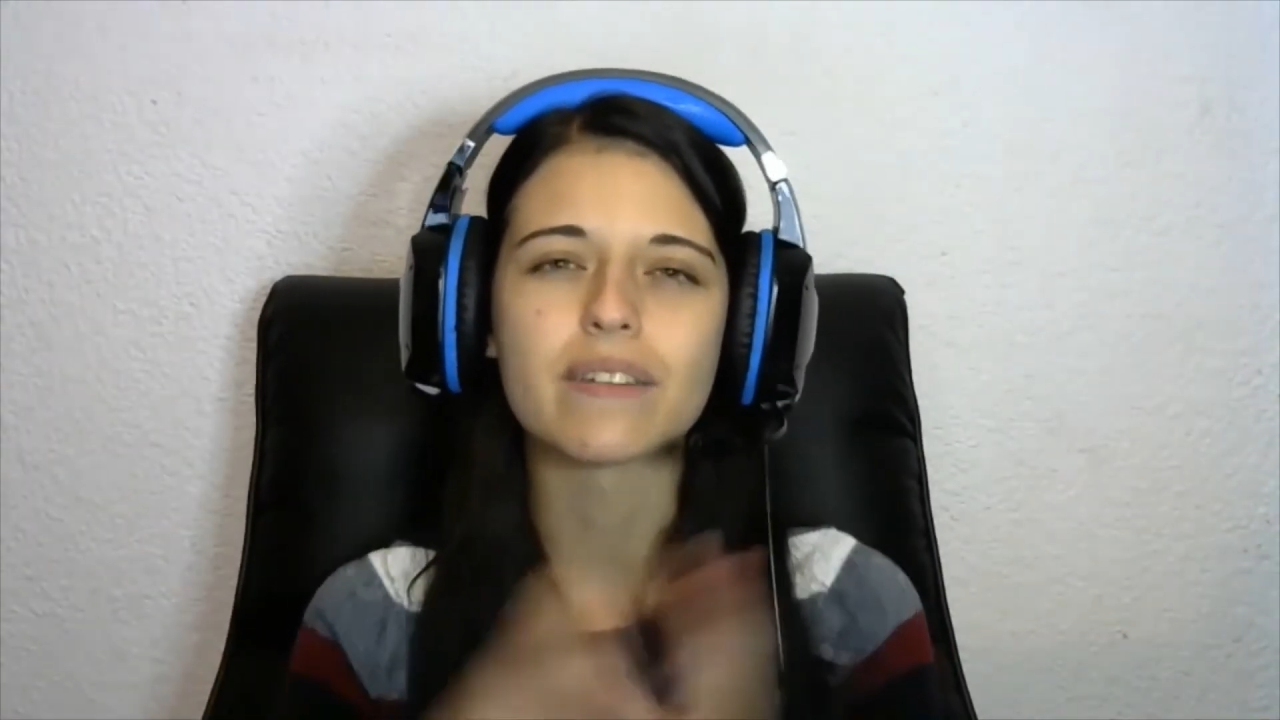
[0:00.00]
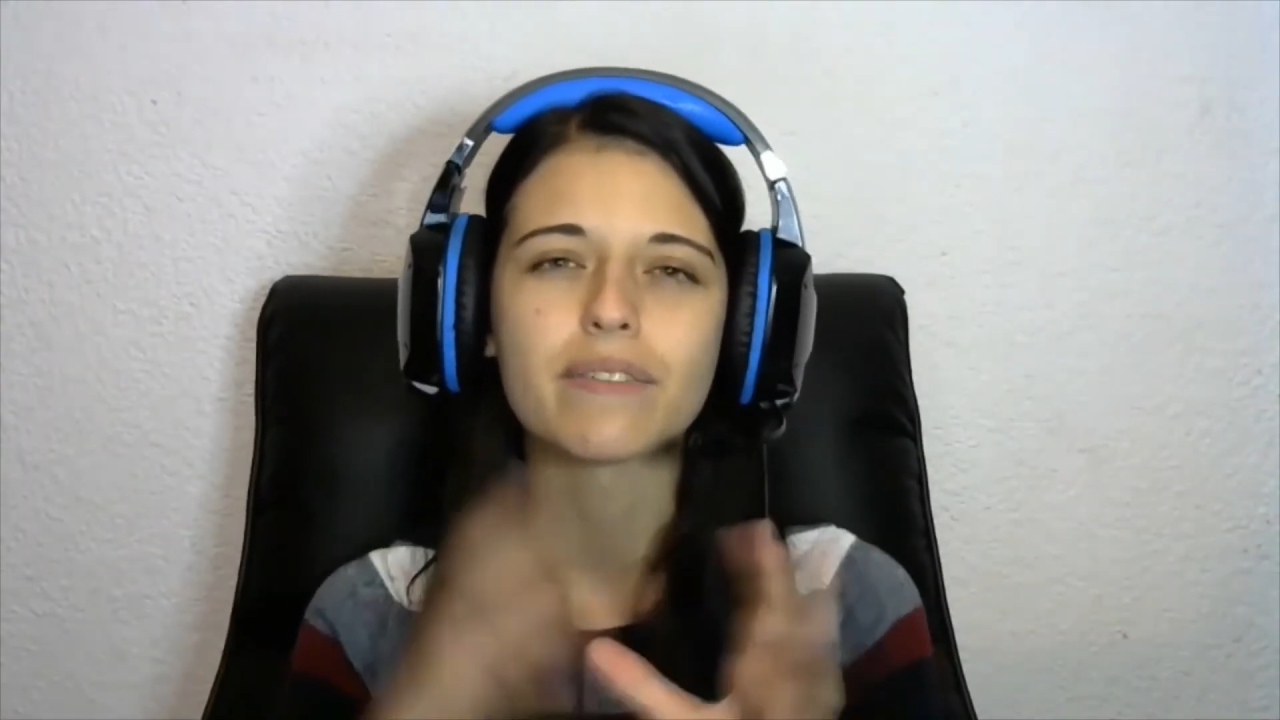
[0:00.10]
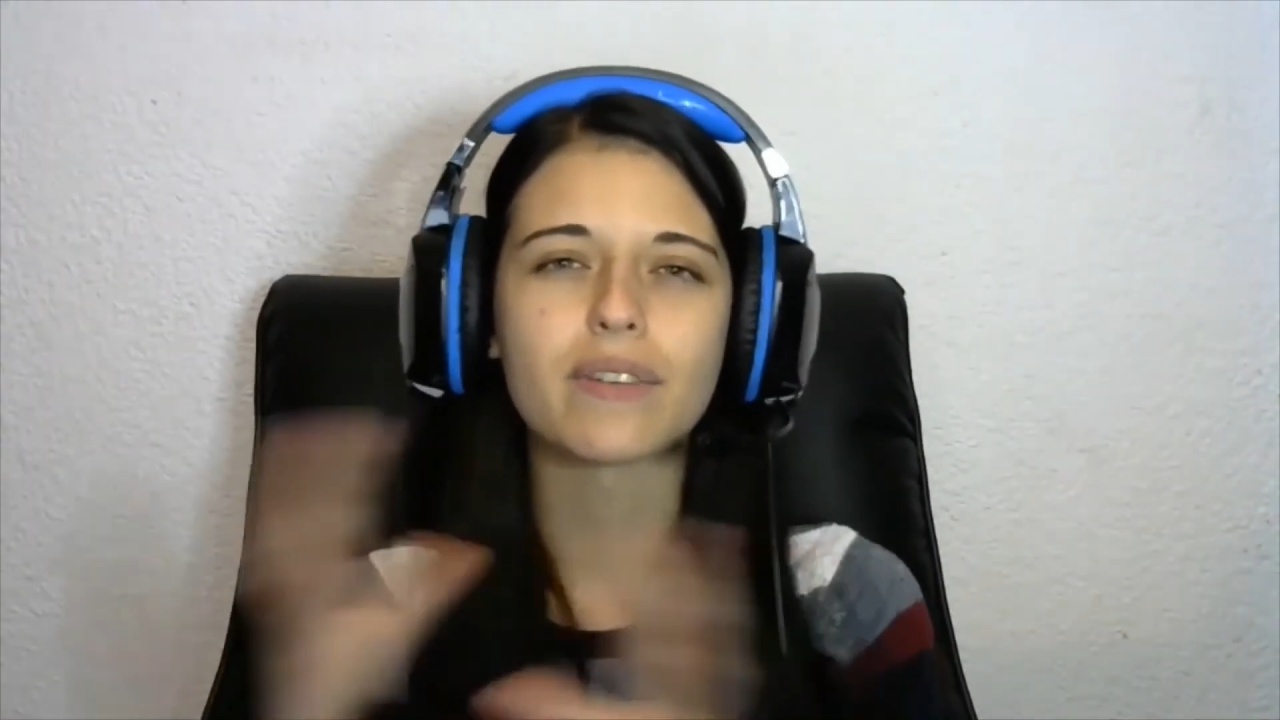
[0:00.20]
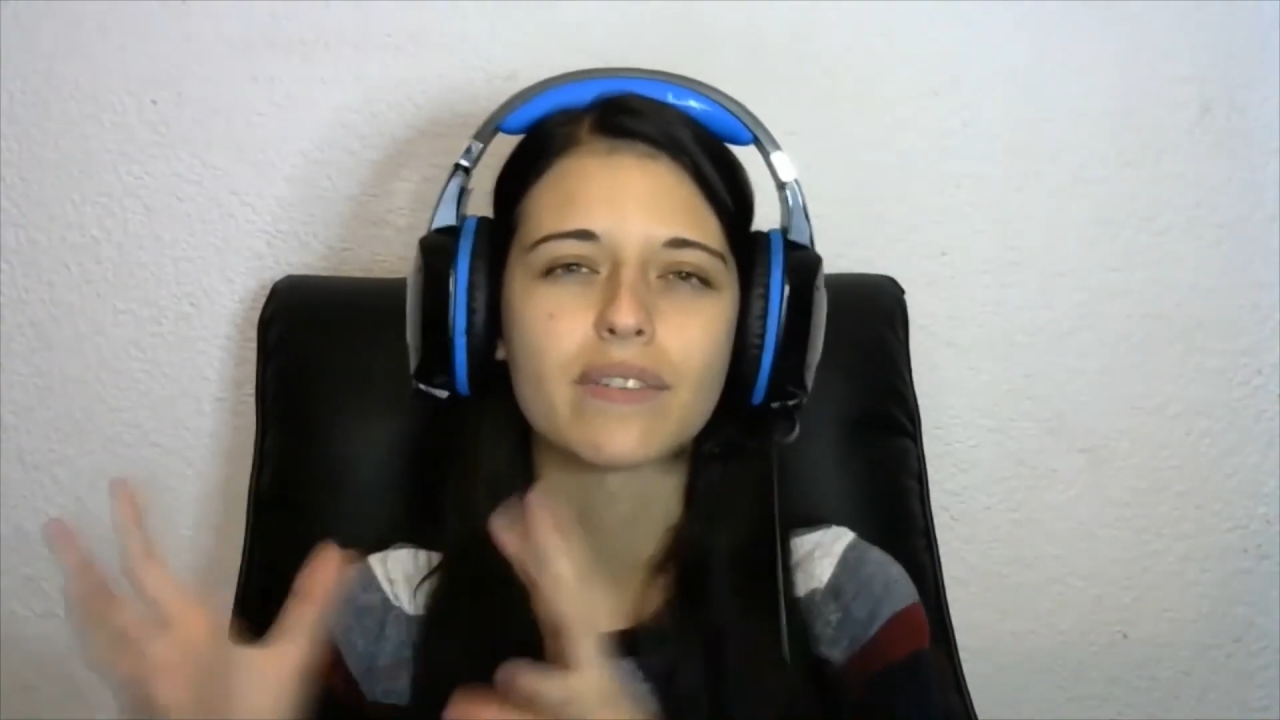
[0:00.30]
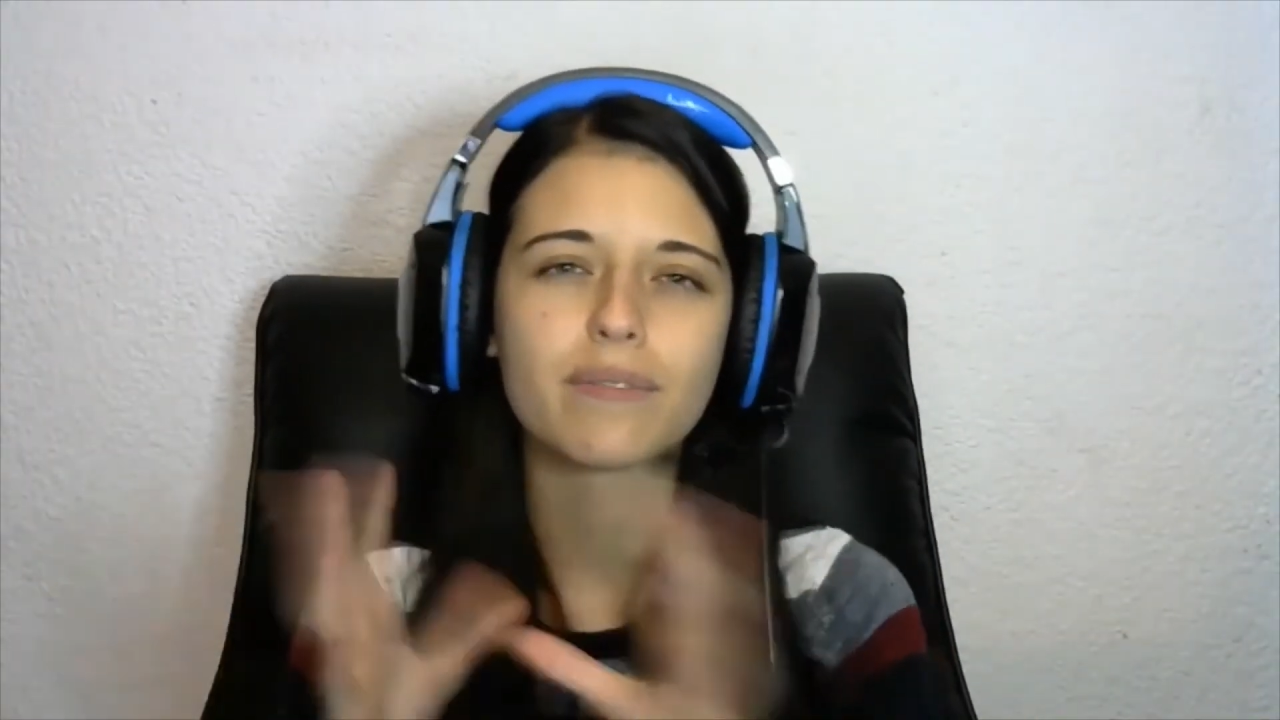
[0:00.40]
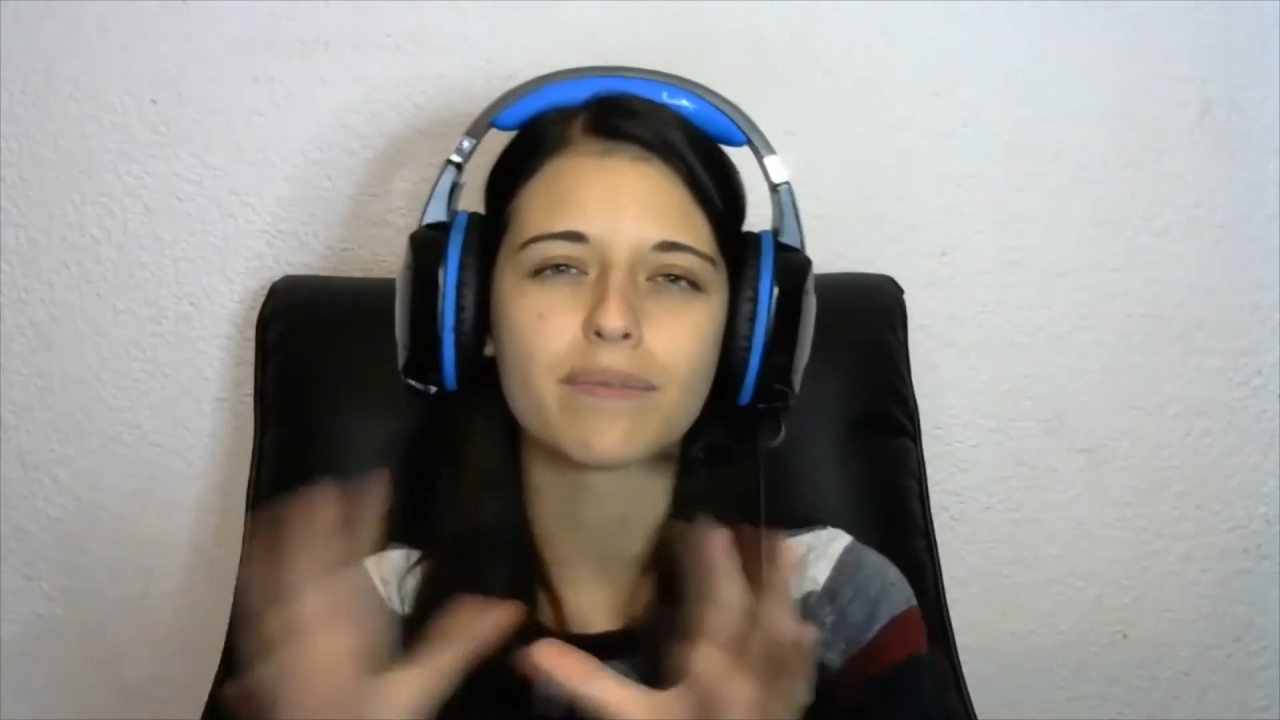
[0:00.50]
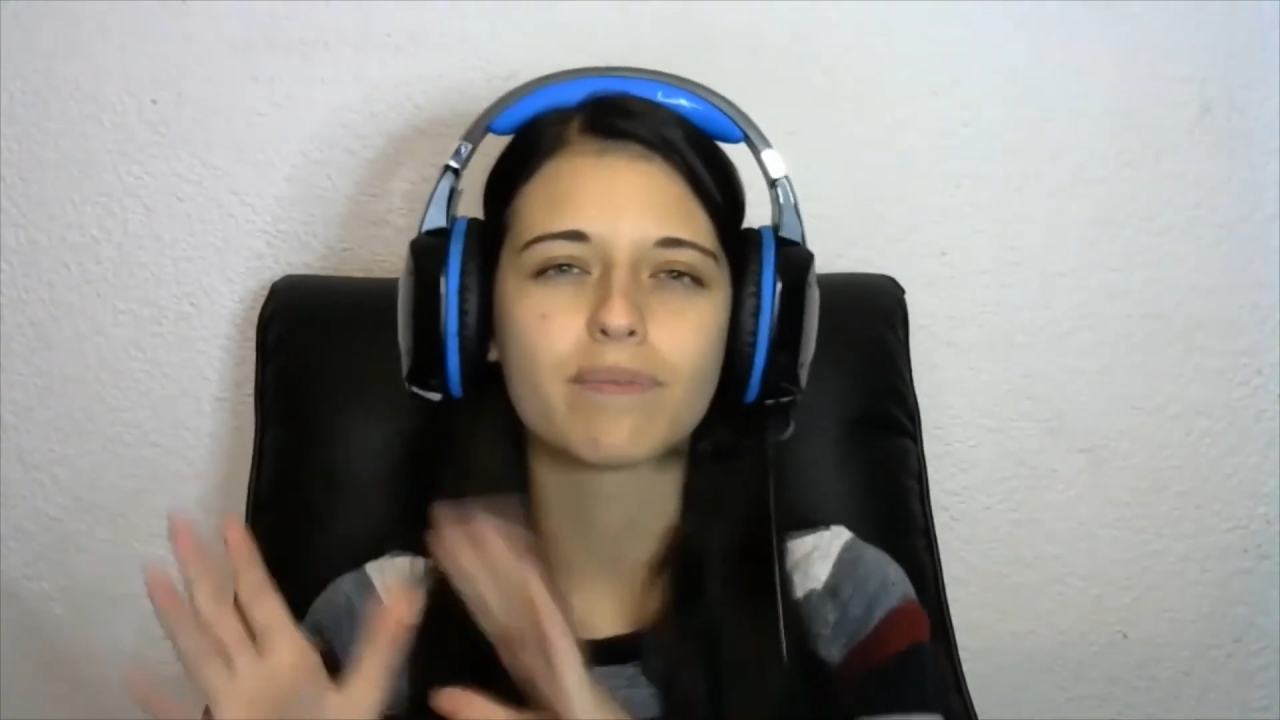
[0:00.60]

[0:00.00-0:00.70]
different